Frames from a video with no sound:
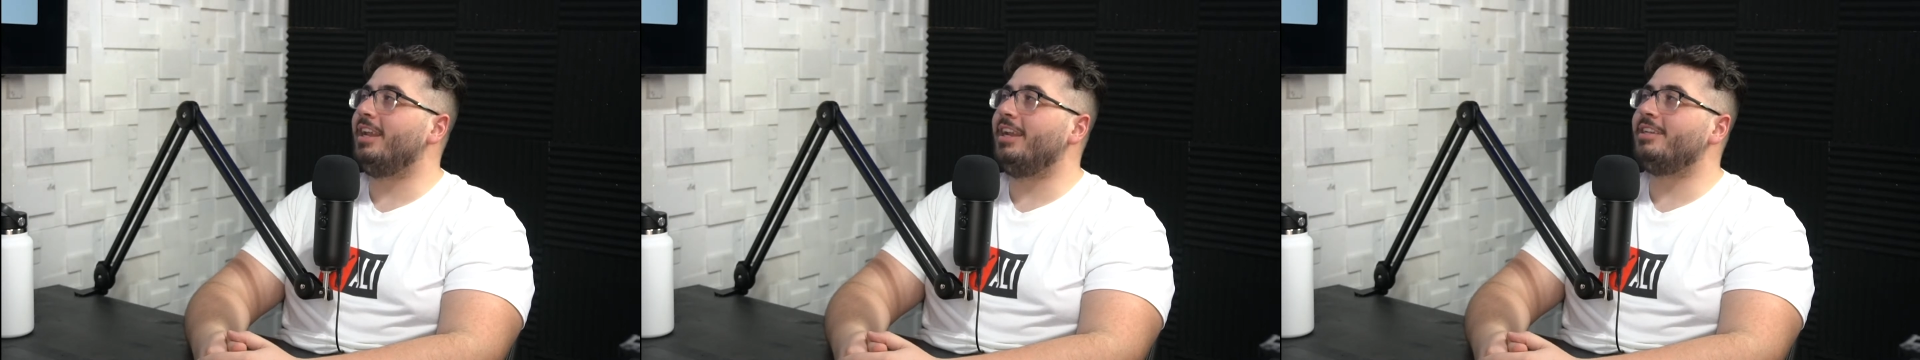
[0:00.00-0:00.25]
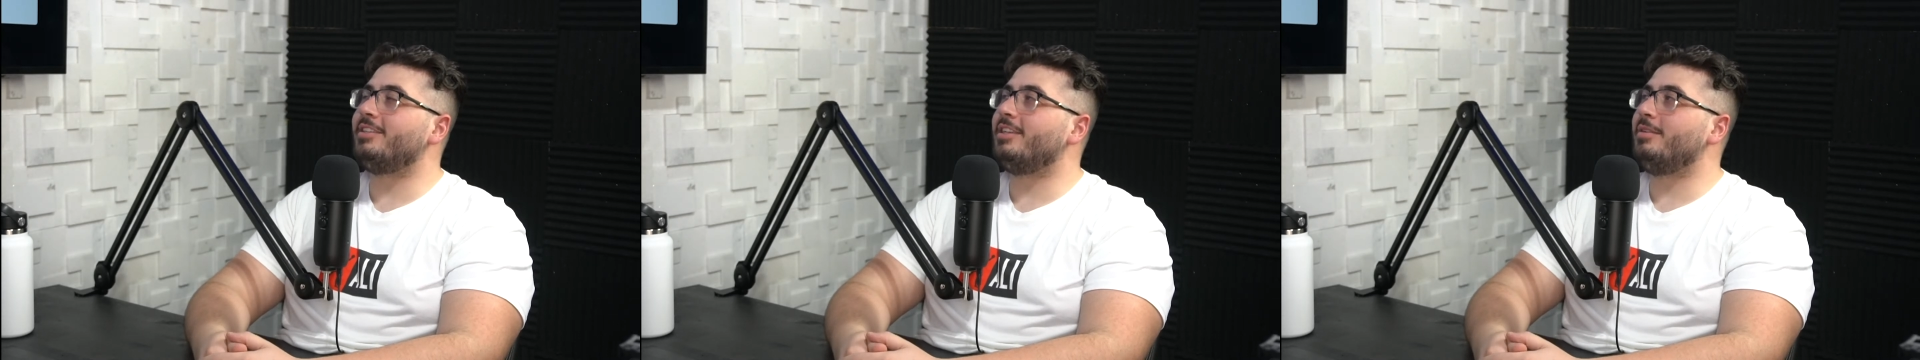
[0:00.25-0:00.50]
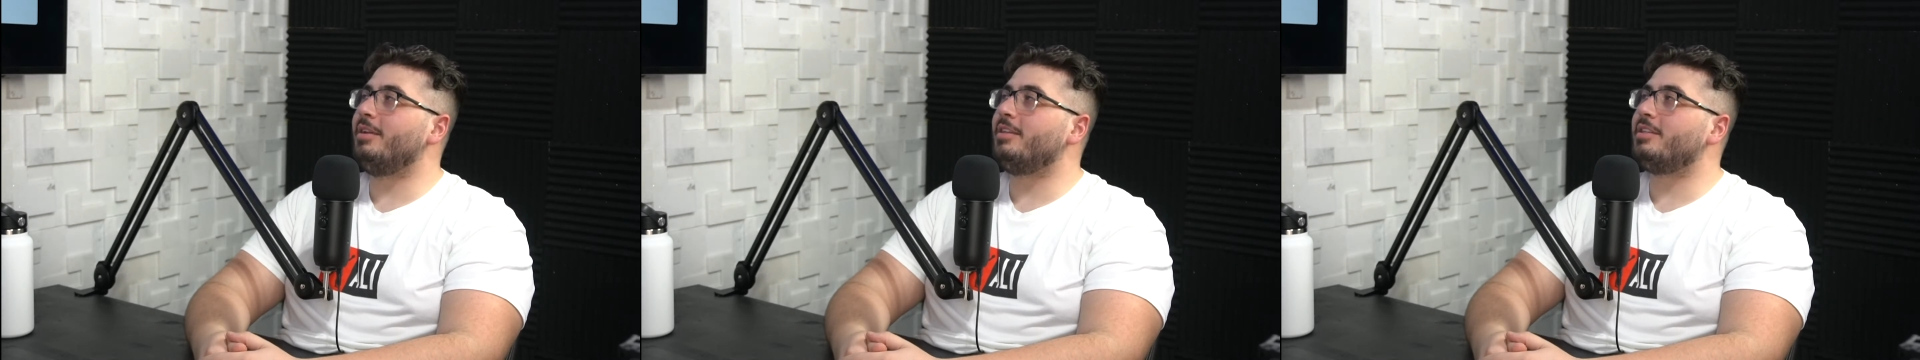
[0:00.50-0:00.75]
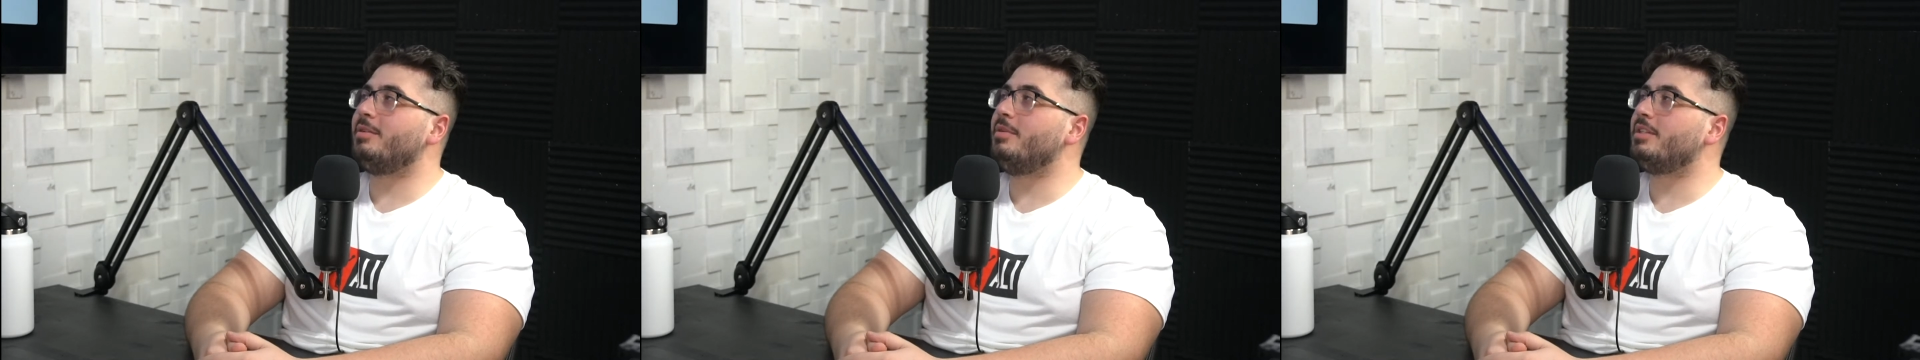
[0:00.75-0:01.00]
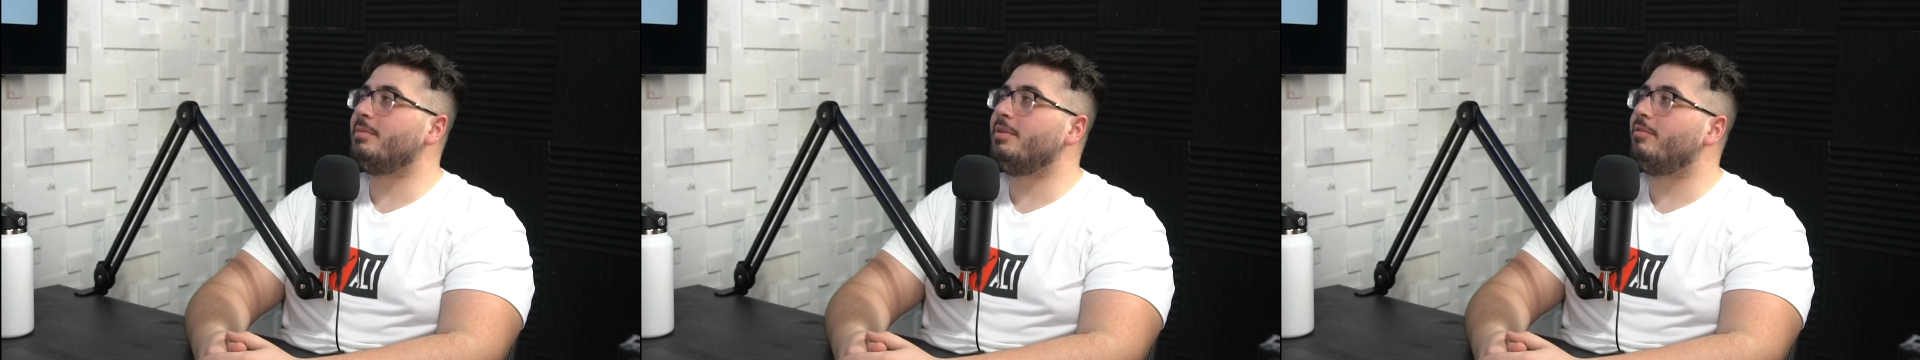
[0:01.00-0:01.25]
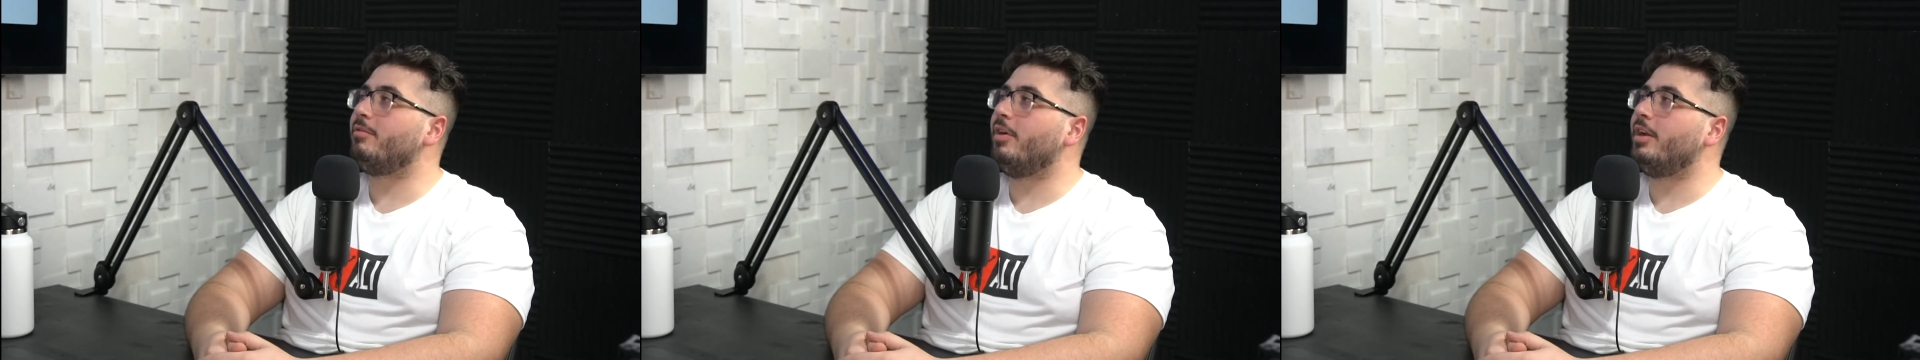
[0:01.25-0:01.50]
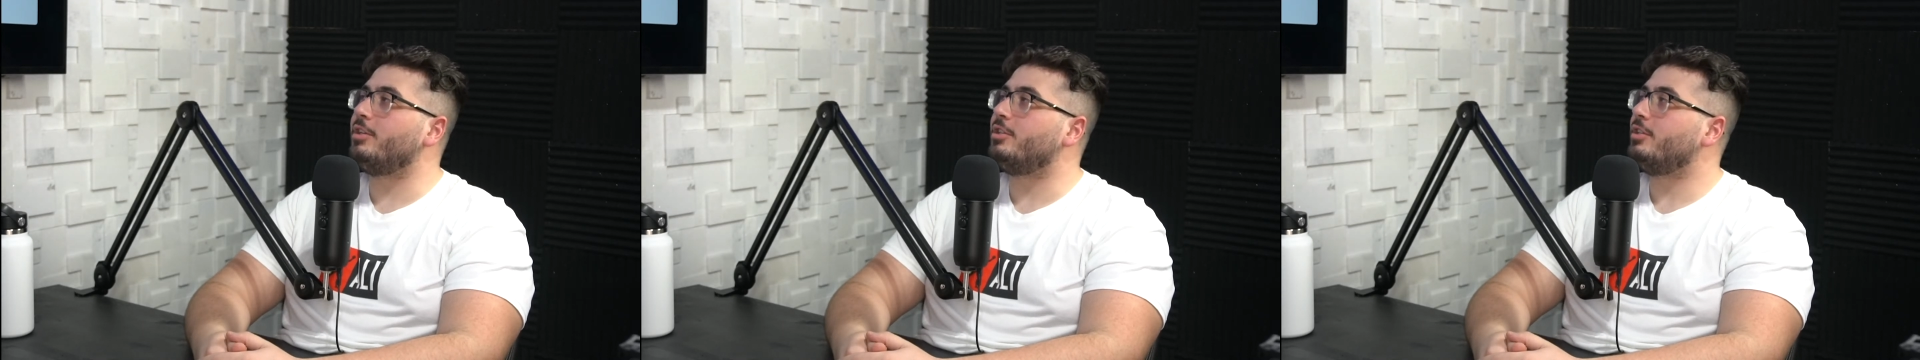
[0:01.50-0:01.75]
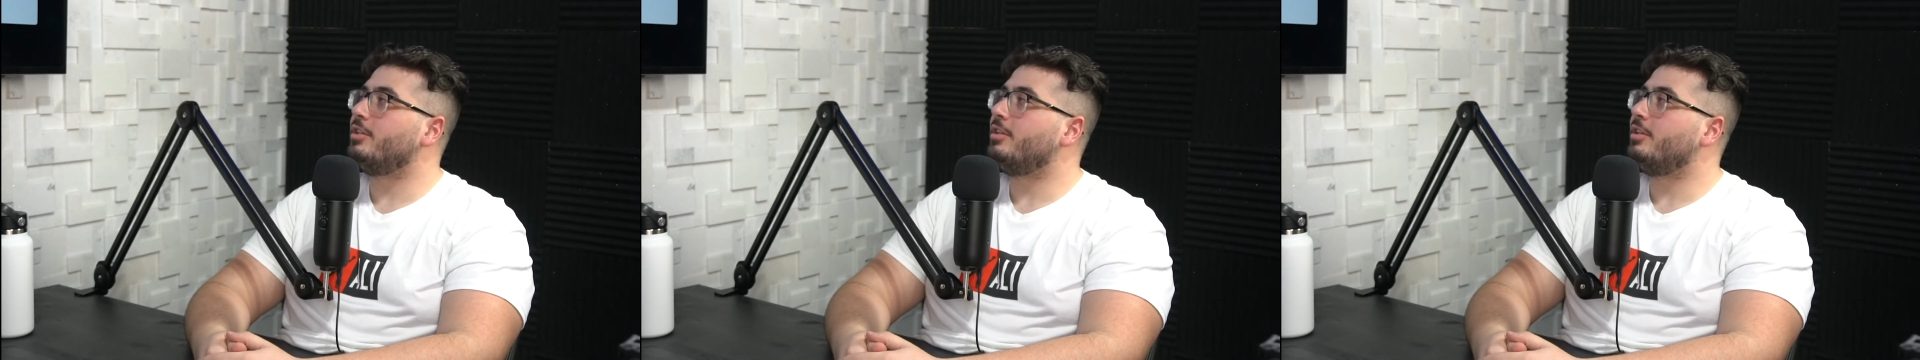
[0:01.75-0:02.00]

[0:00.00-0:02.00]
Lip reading: and it's gonna be something French.